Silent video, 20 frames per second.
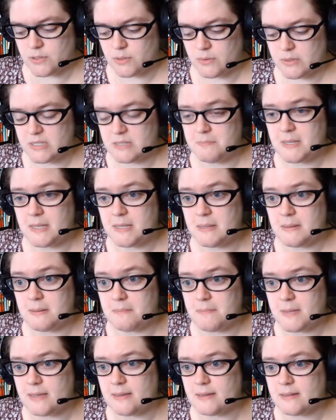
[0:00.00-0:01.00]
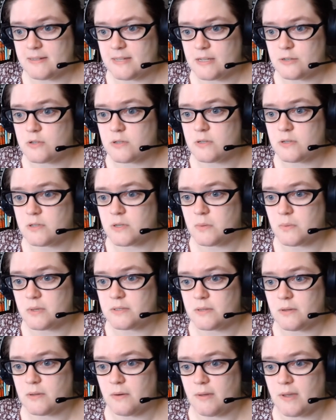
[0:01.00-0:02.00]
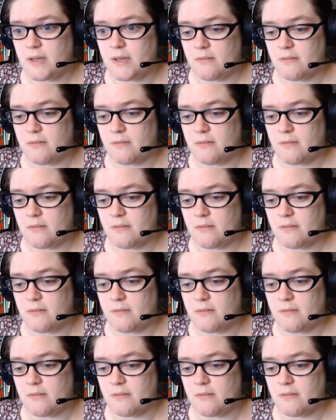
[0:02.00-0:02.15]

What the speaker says: always be paying attention to what's going